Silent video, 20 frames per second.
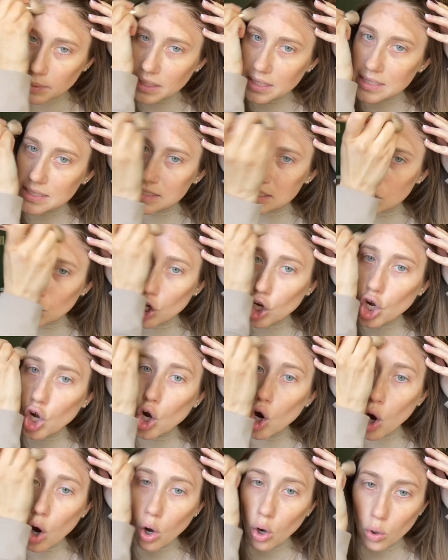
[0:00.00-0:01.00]
is
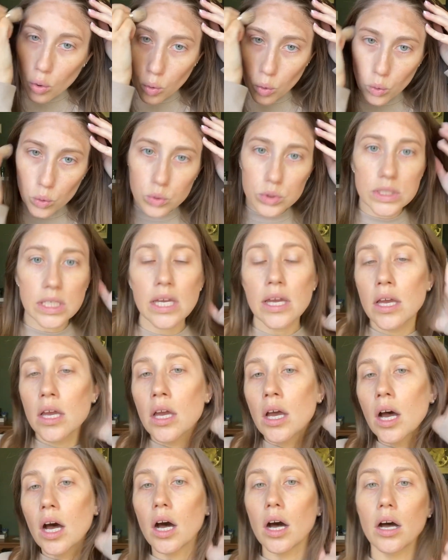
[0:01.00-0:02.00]
cold,
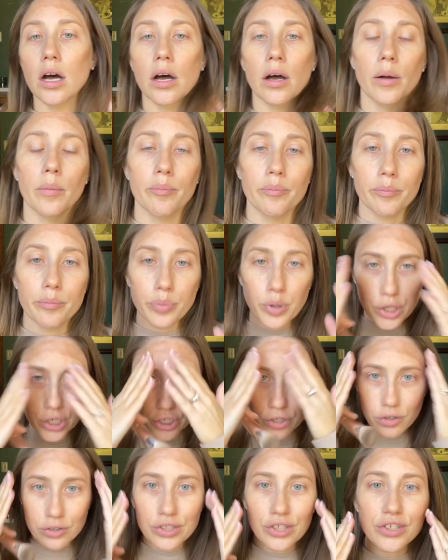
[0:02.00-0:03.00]
put it
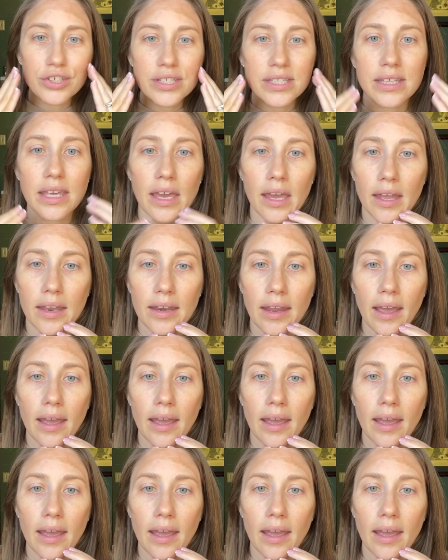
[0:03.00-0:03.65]
on your skin